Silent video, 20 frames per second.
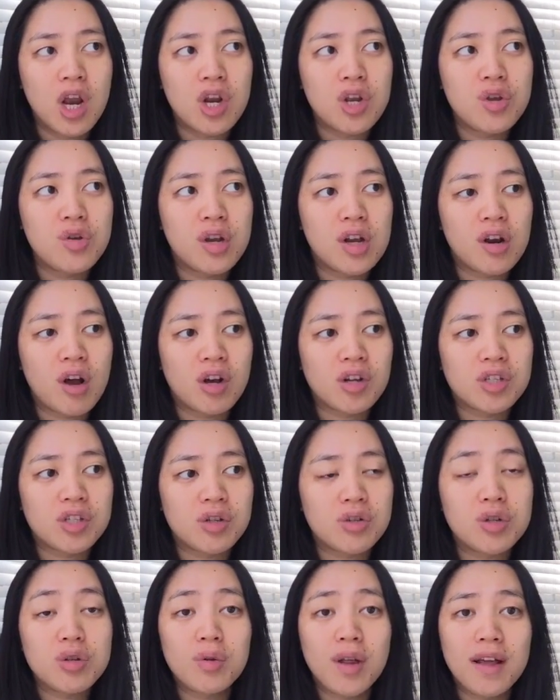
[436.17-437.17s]
You can also
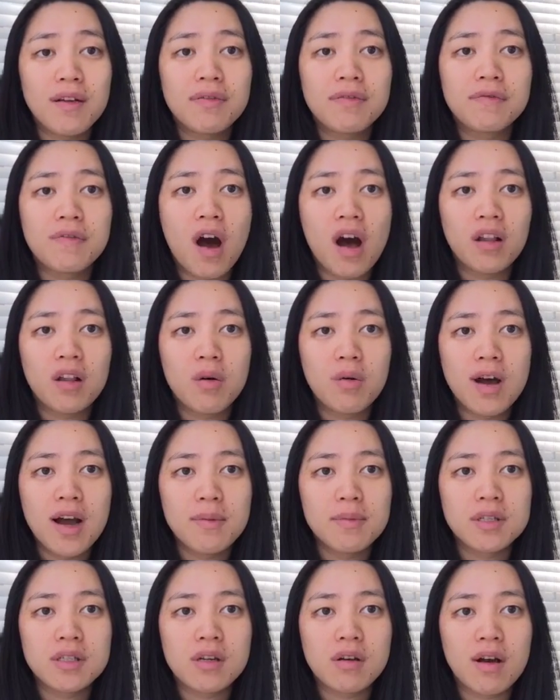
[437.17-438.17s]
do
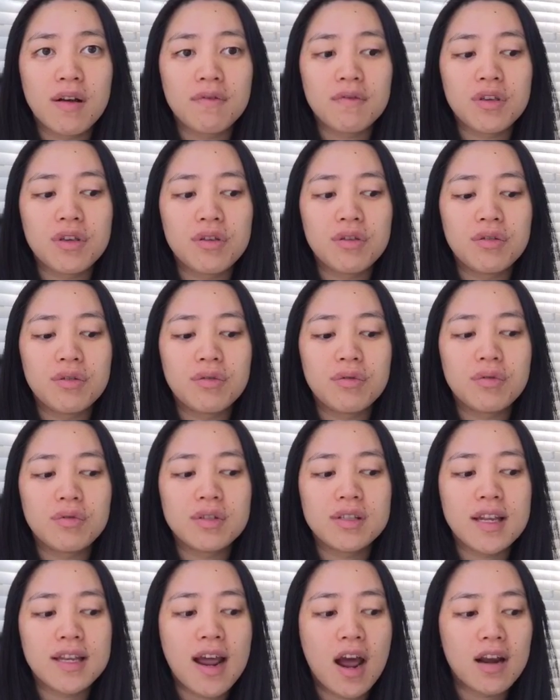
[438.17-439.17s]
follow-up. So if you
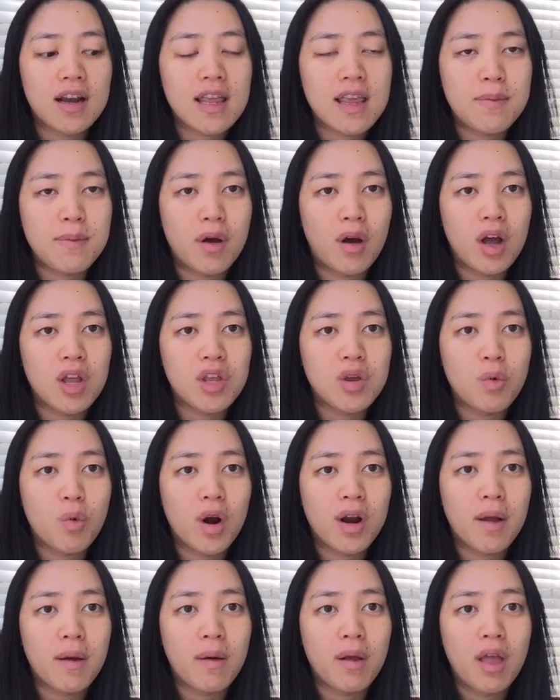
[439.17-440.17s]
send out an email and you
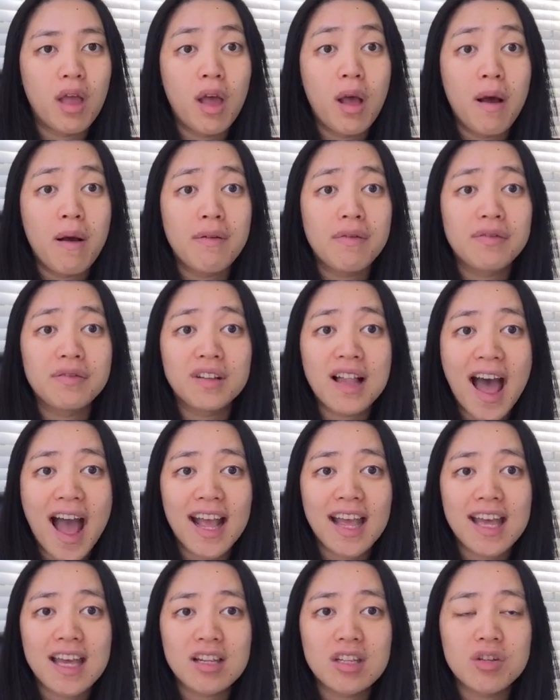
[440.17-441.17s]
want to
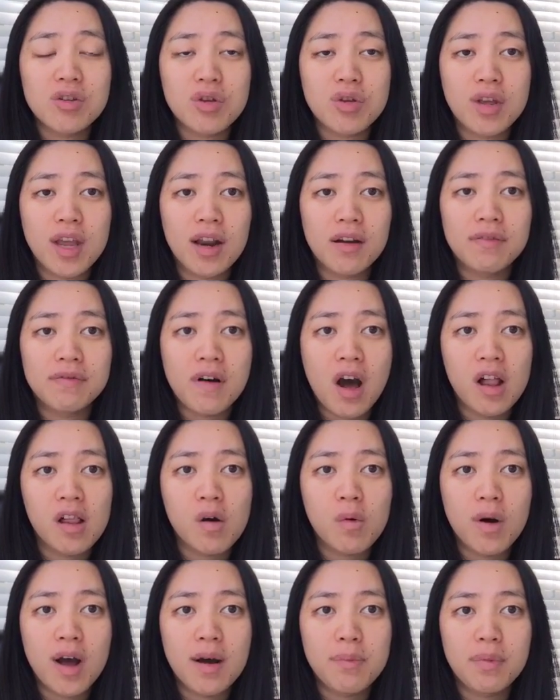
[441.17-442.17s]
flag it so you get a
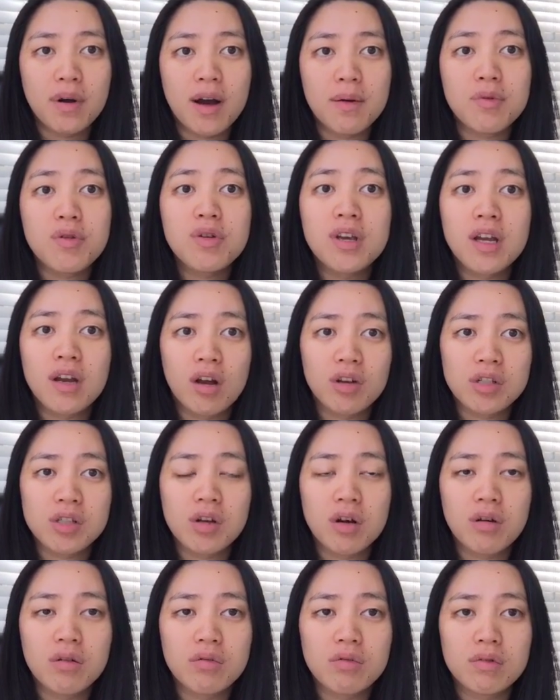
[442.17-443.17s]
follow-up, you can
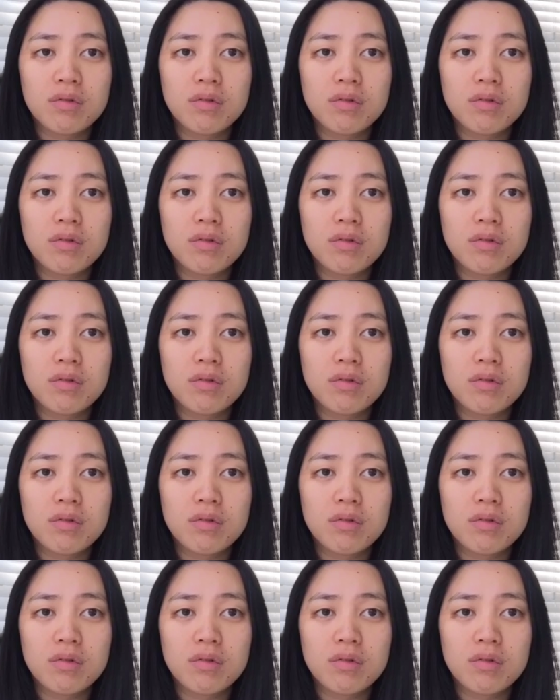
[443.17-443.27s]
also